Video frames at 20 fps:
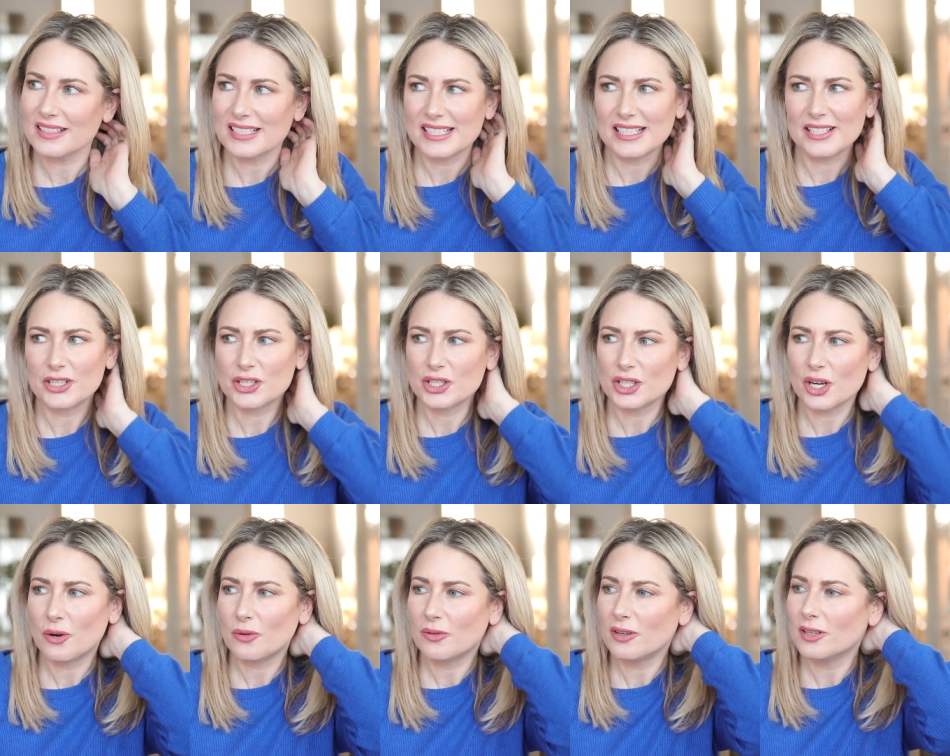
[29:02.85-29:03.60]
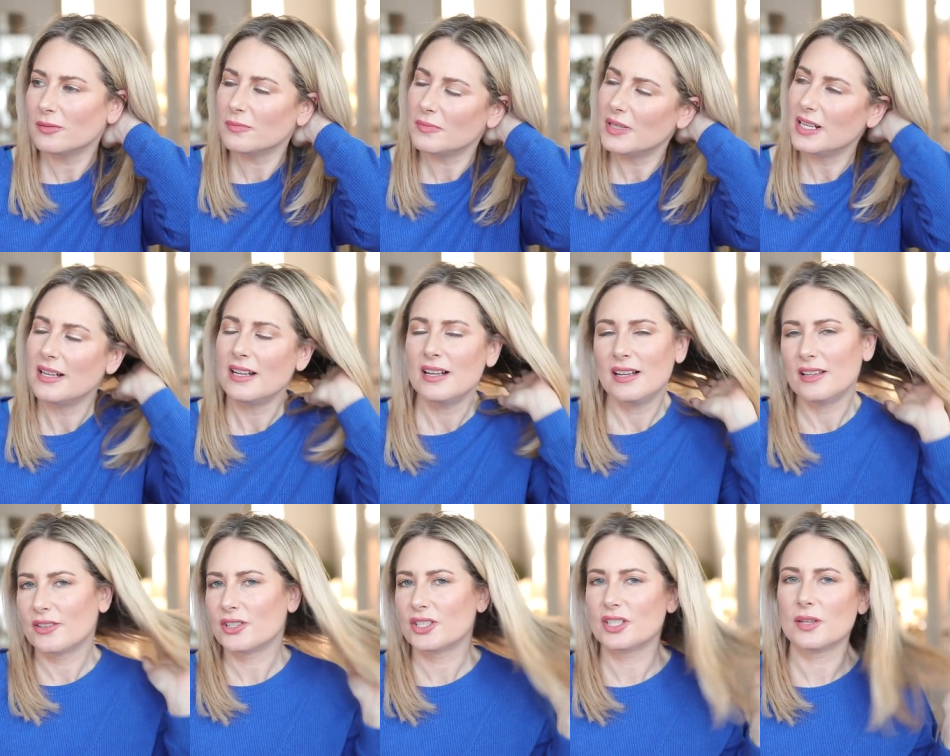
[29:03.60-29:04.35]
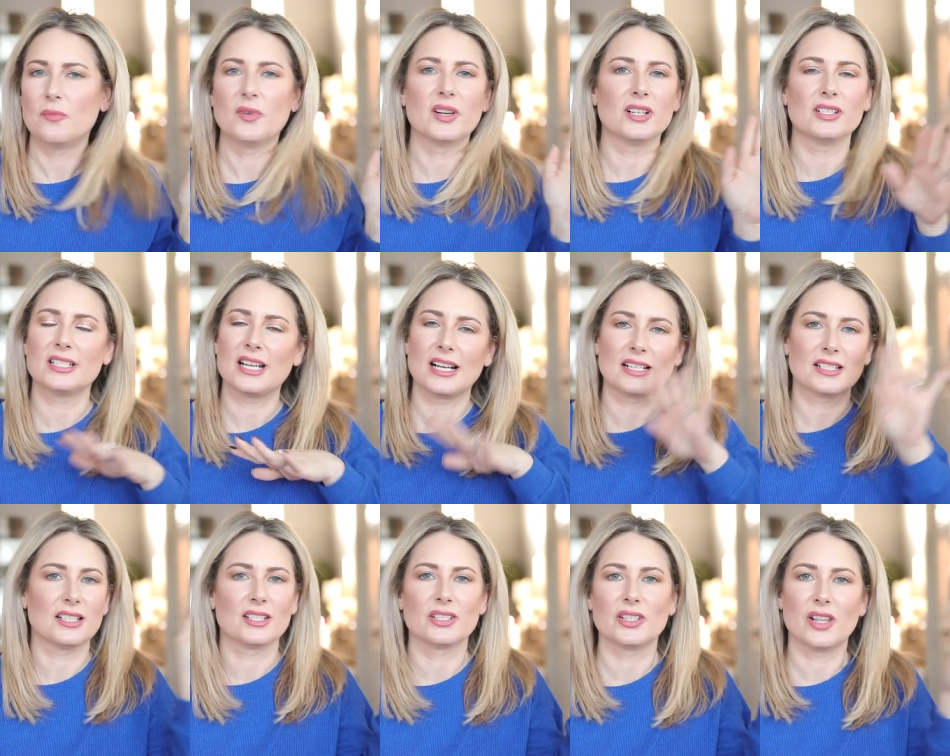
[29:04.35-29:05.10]
Is it a showroom? There's some weird
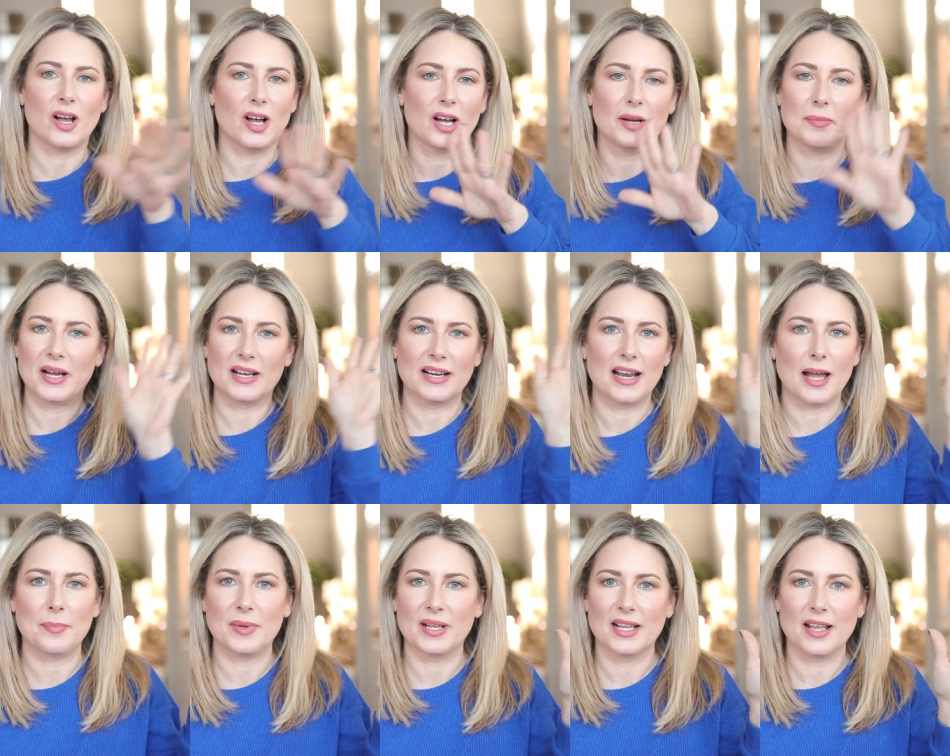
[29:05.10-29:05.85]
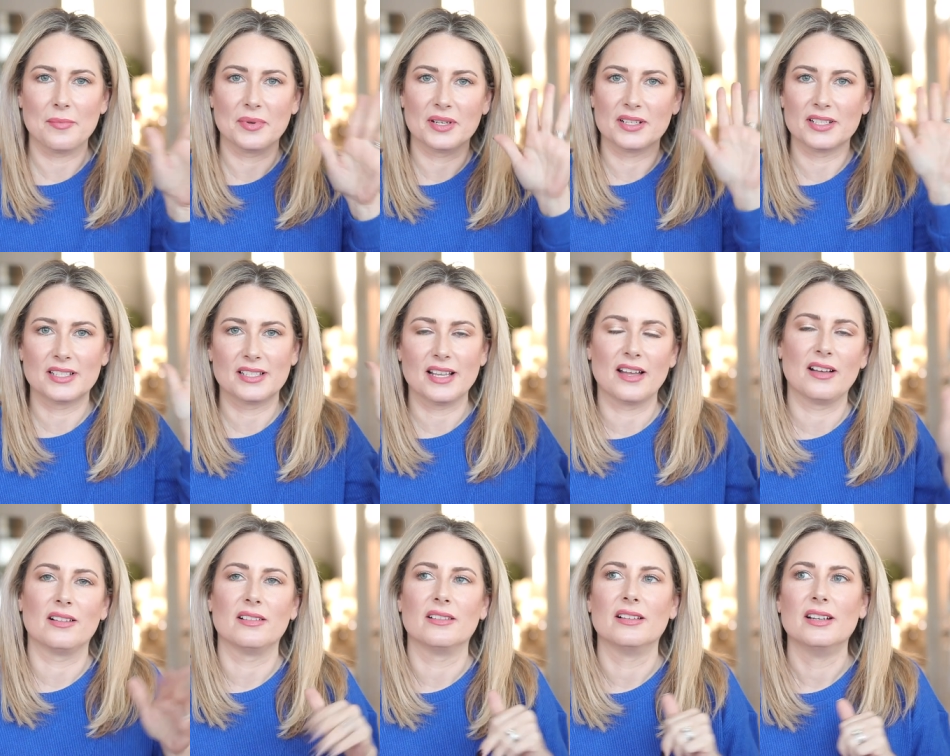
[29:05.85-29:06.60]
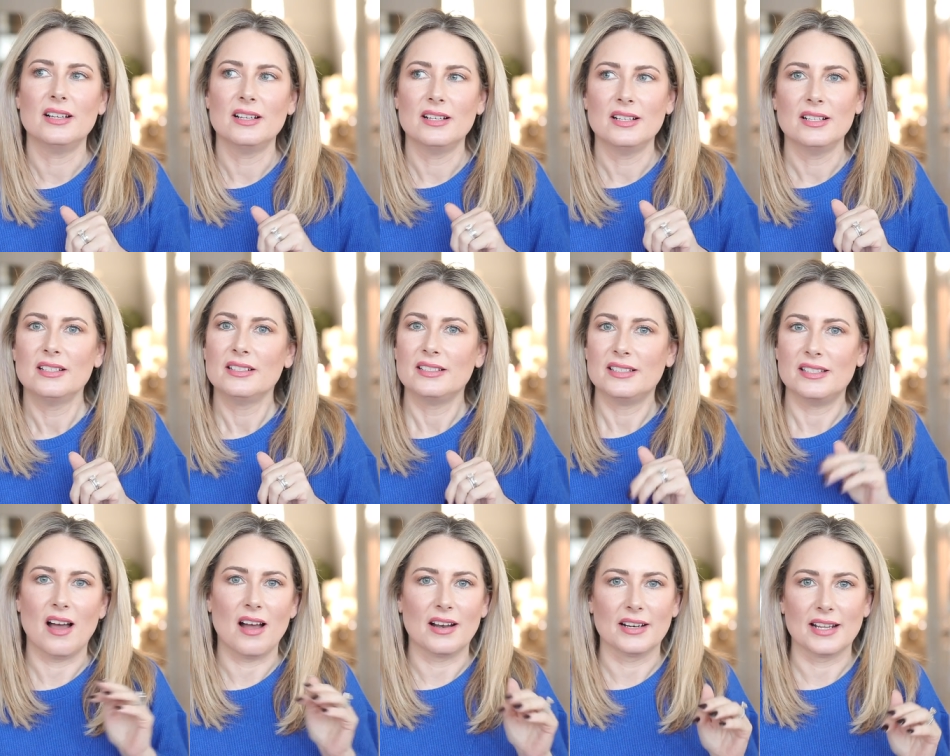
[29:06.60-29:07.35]
Texas law about not being able to sell
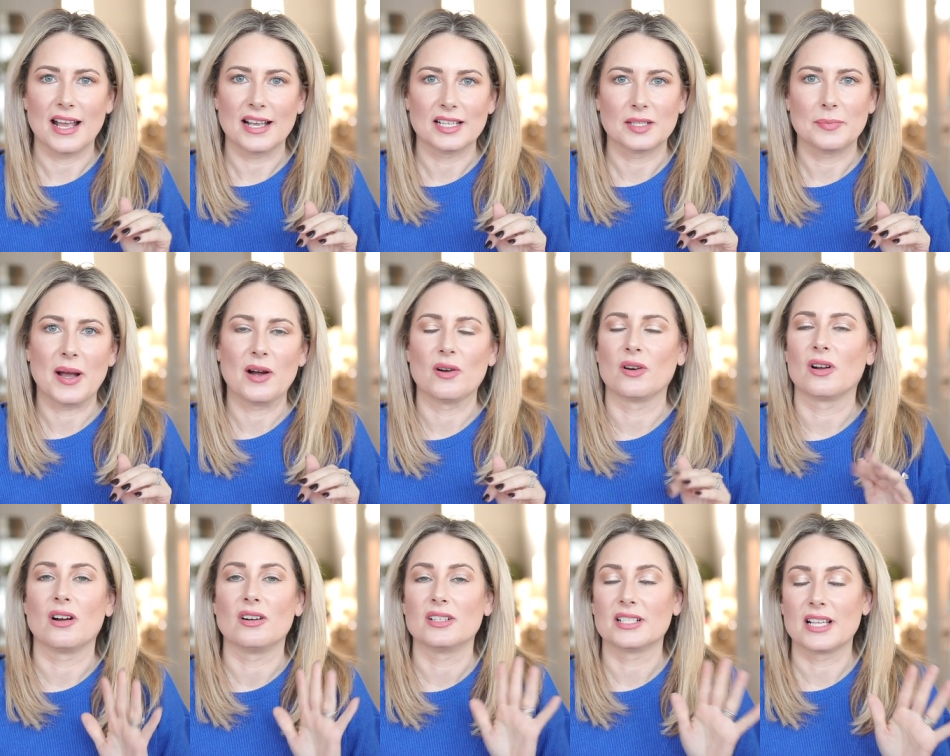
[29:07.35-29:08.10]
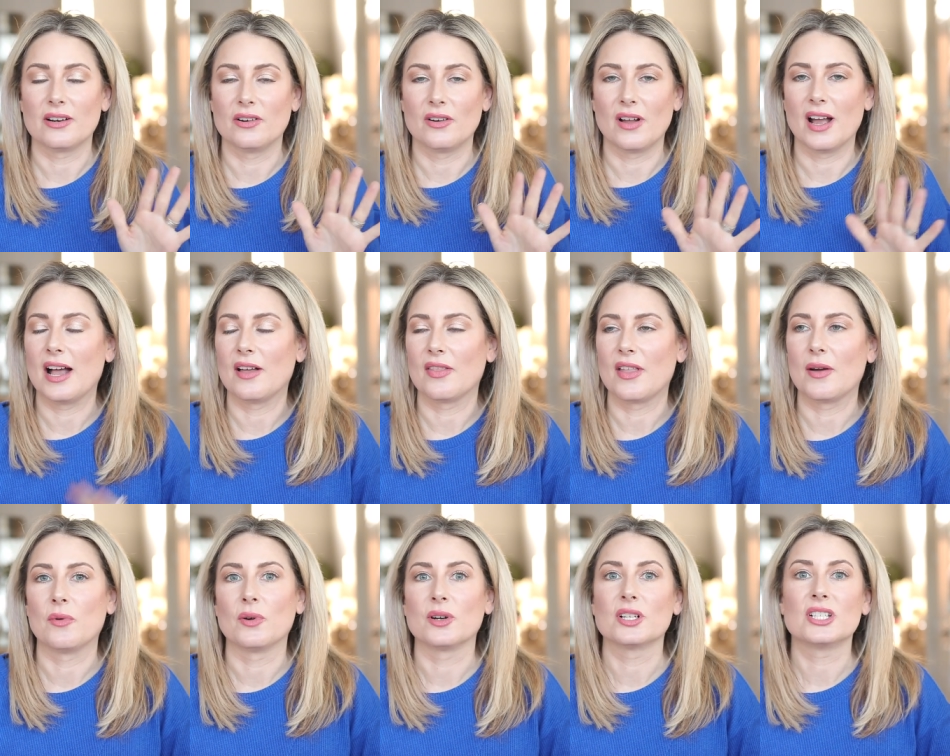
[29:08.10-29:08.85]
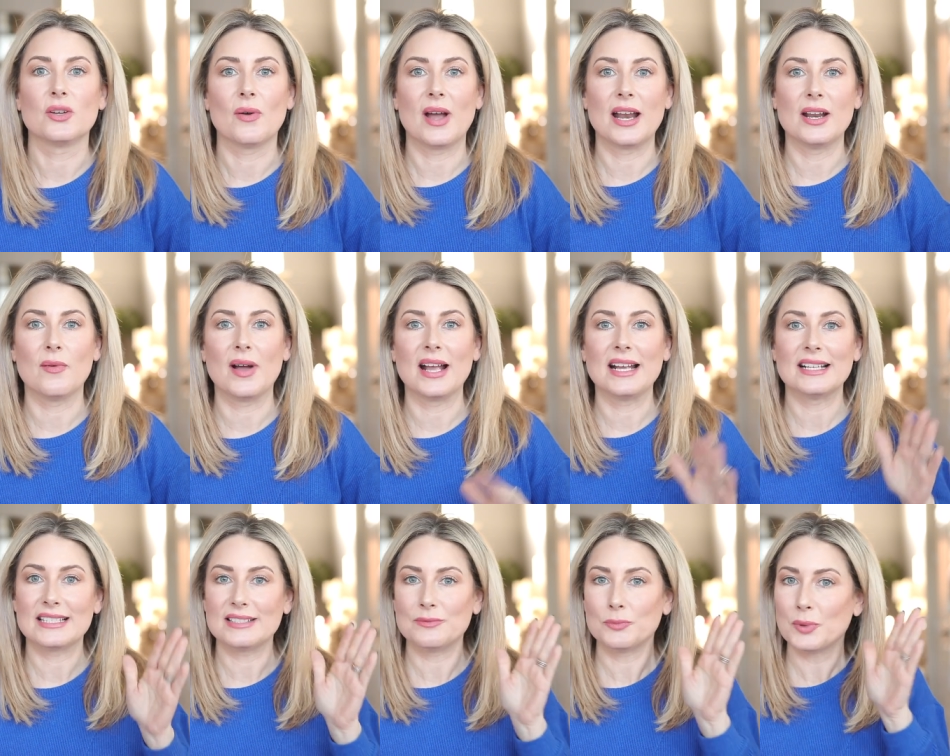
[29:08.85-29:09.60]
non-gas power cars. I don't know how that works. So
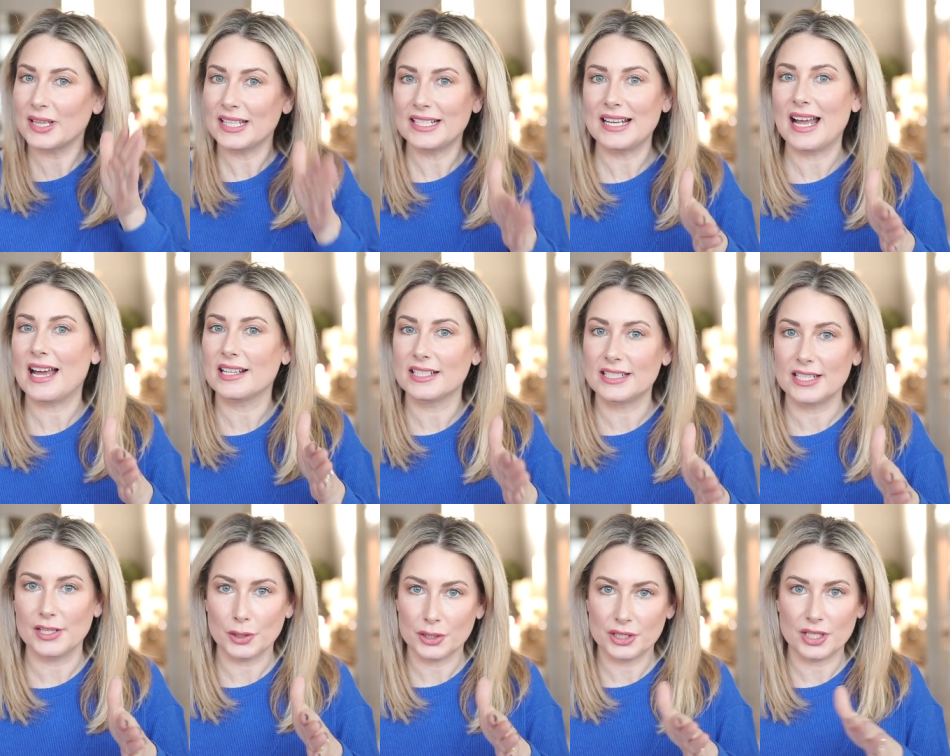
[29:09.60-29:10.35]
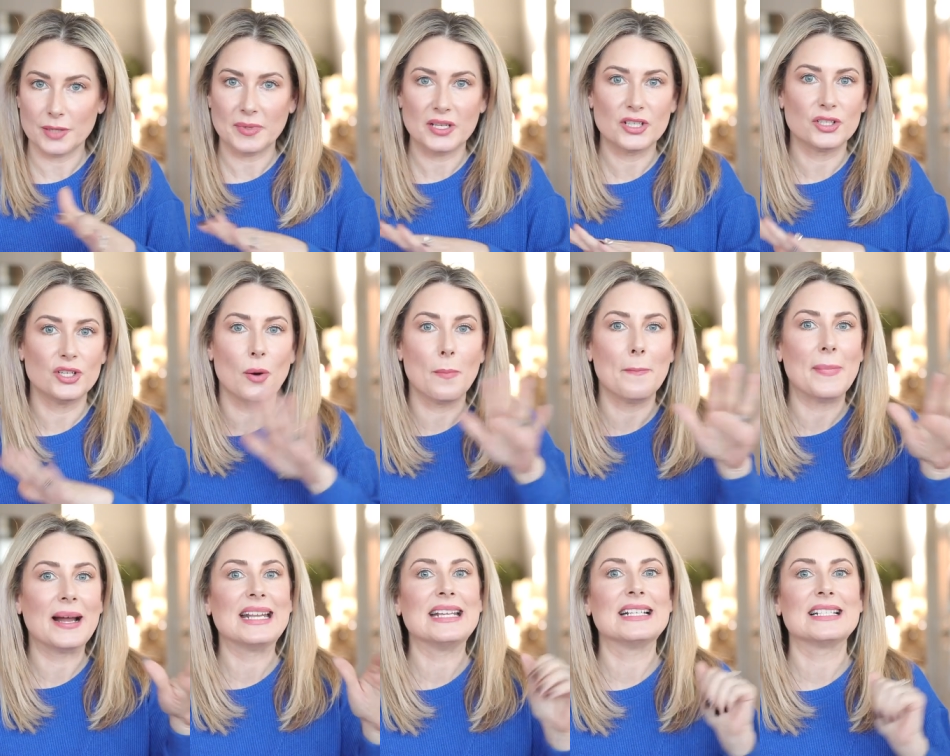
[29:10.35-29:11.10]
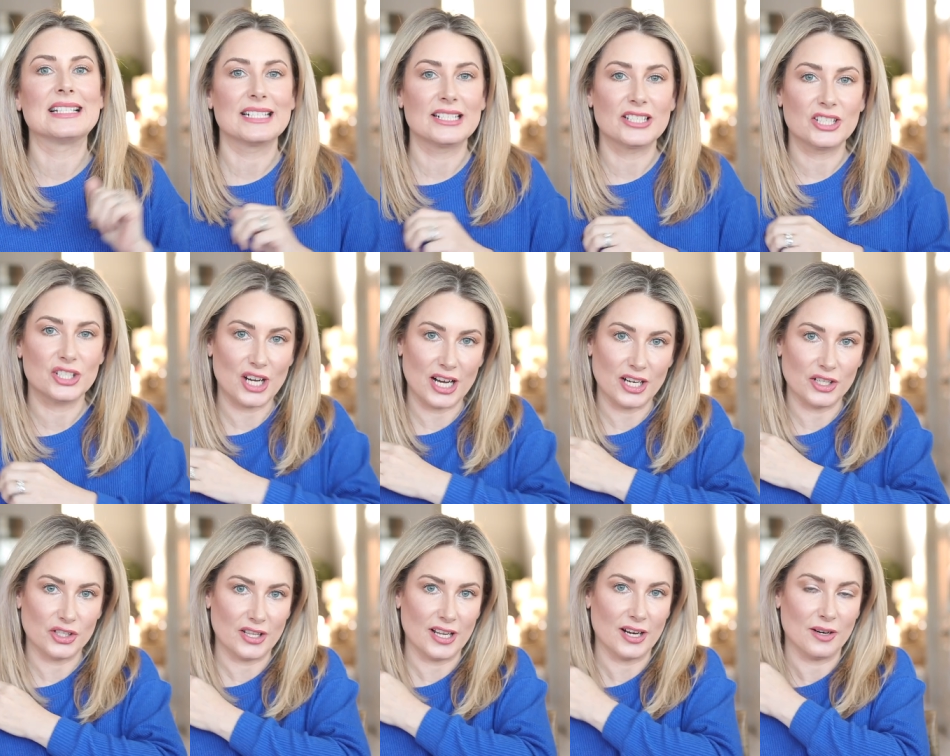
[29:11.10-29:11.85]
anyway, it's really not a dealership because no money is
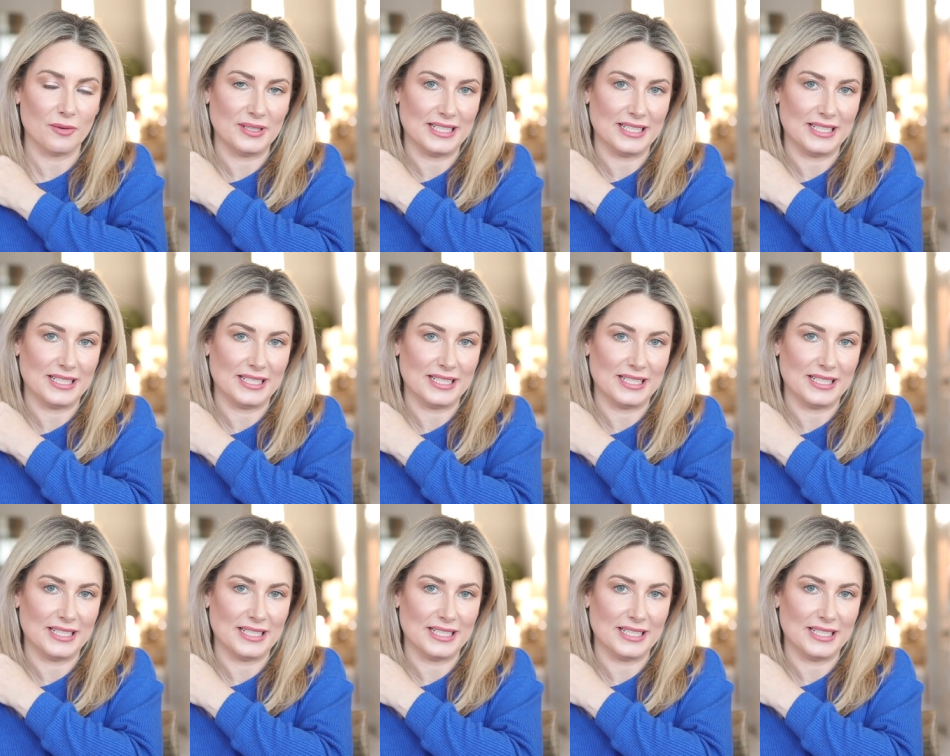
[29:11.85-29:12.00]
exchanged there.